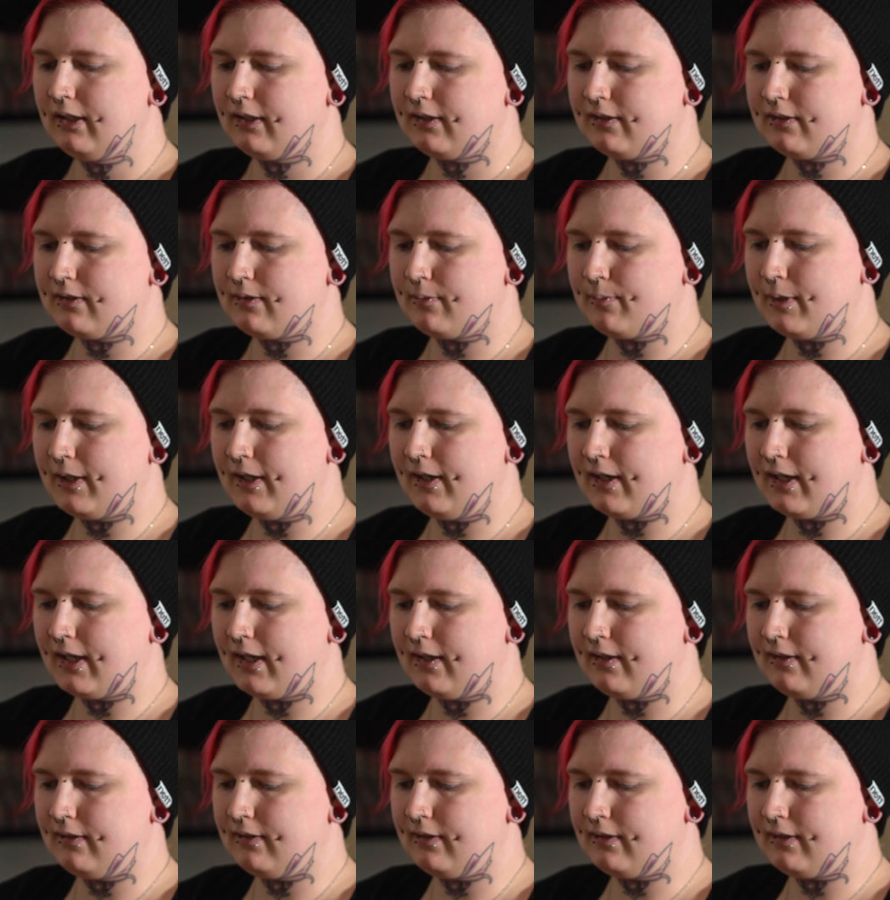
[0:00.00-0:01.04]
Sabine
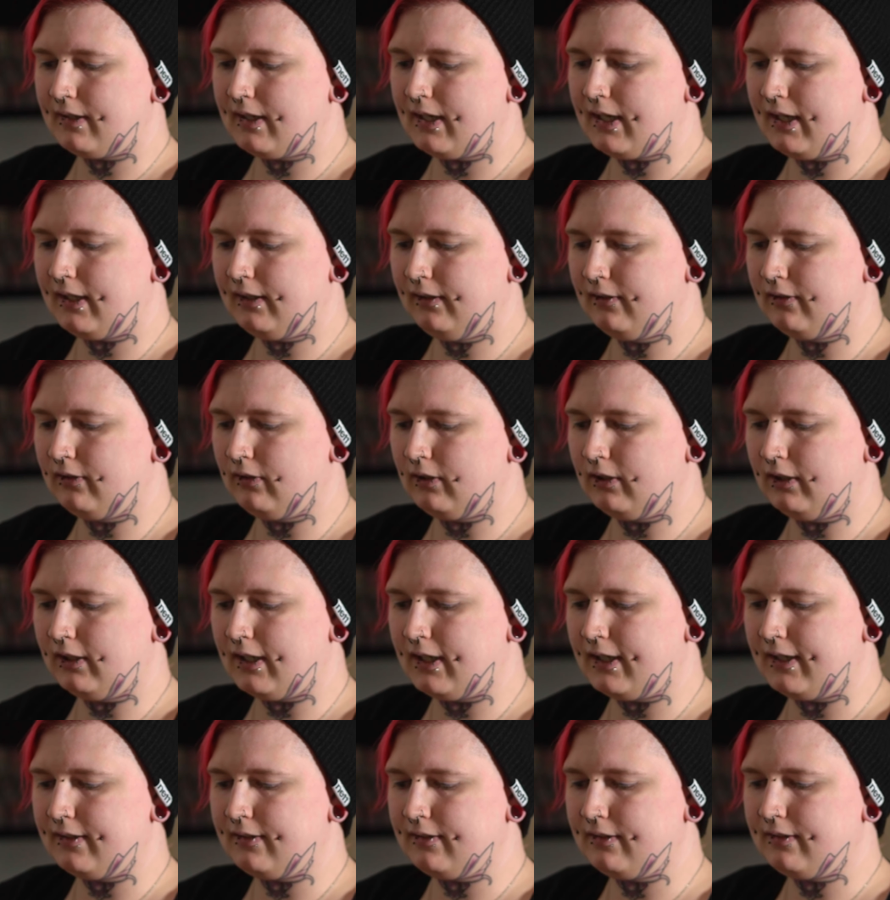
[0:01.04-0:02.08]
has a little
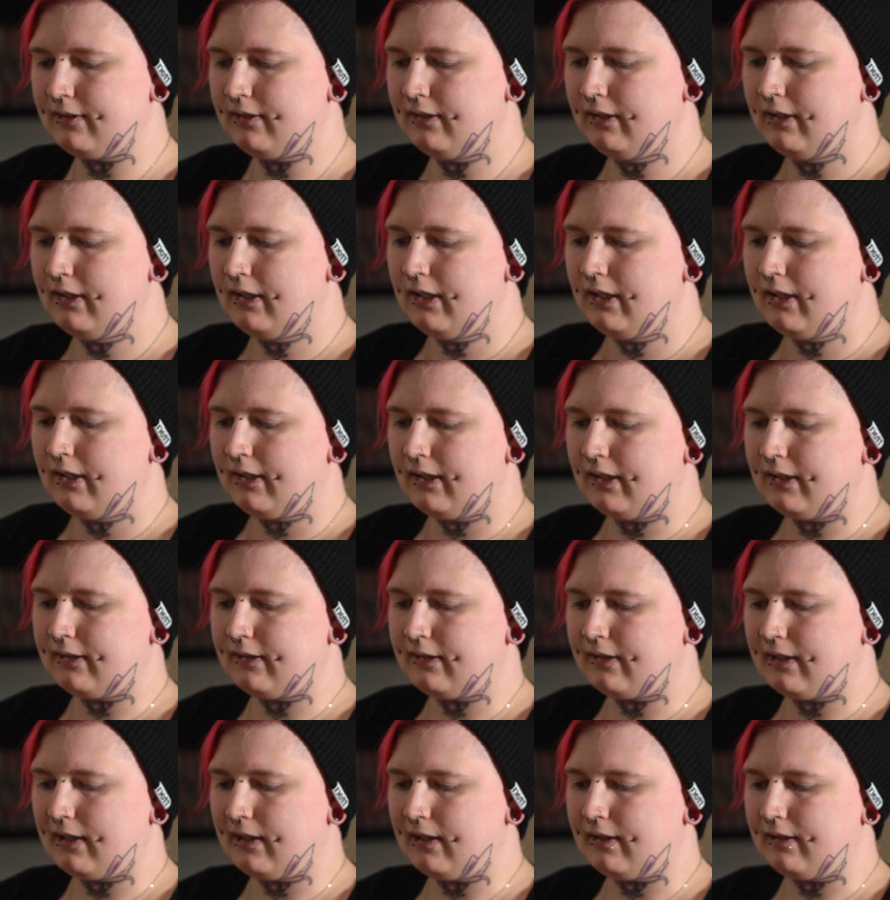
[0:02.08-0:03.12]
clause that
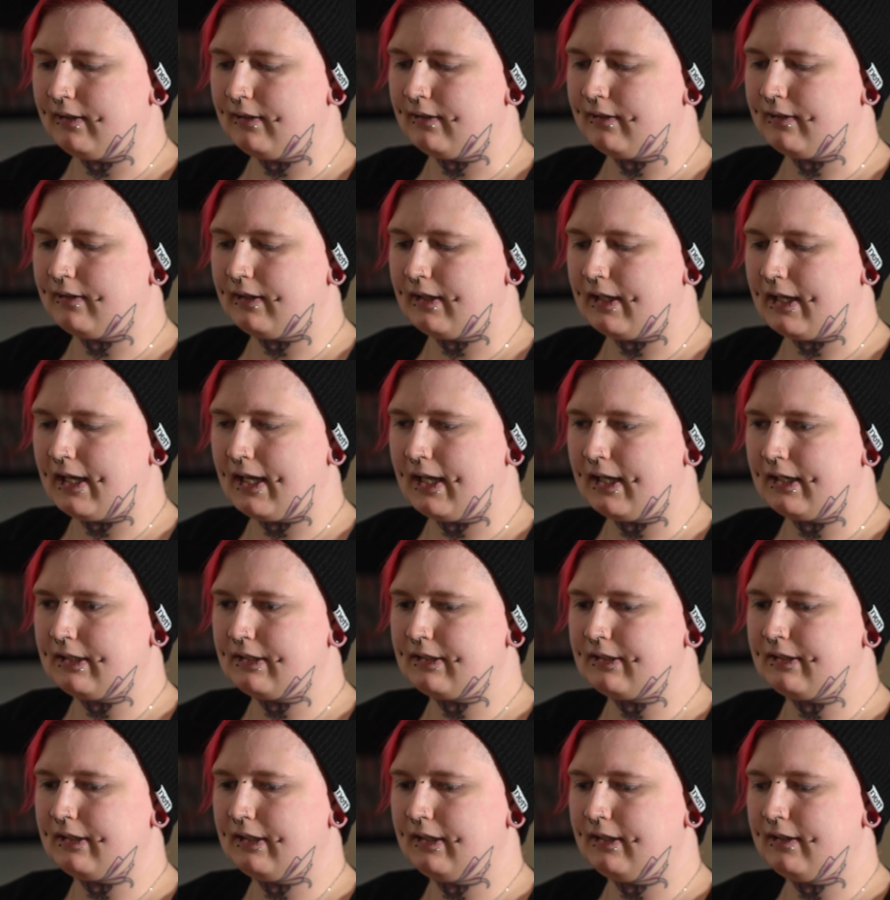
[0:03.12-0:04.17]
says
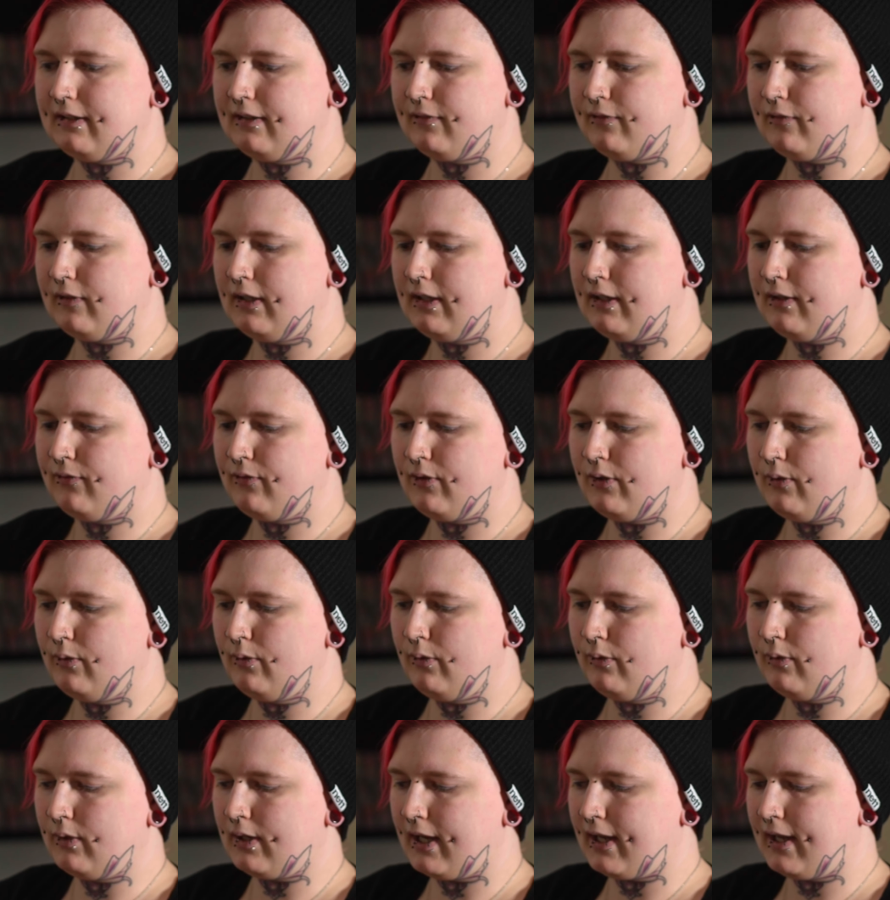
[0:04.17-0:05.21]
that if
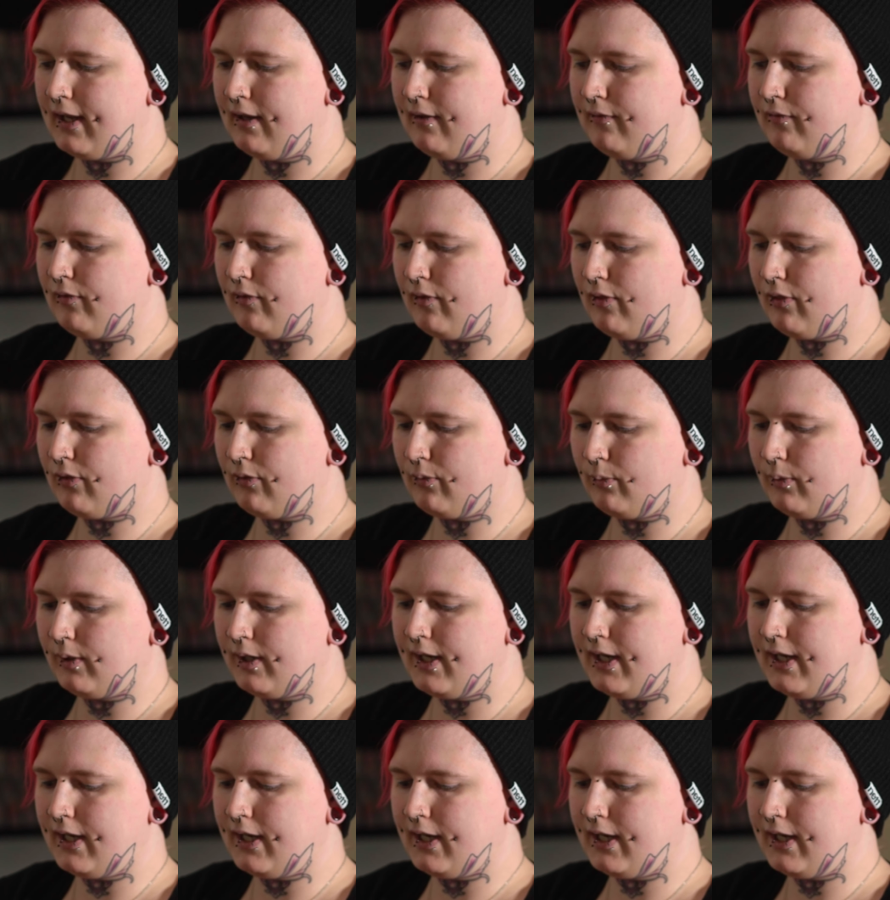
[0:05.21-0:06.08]
you have 3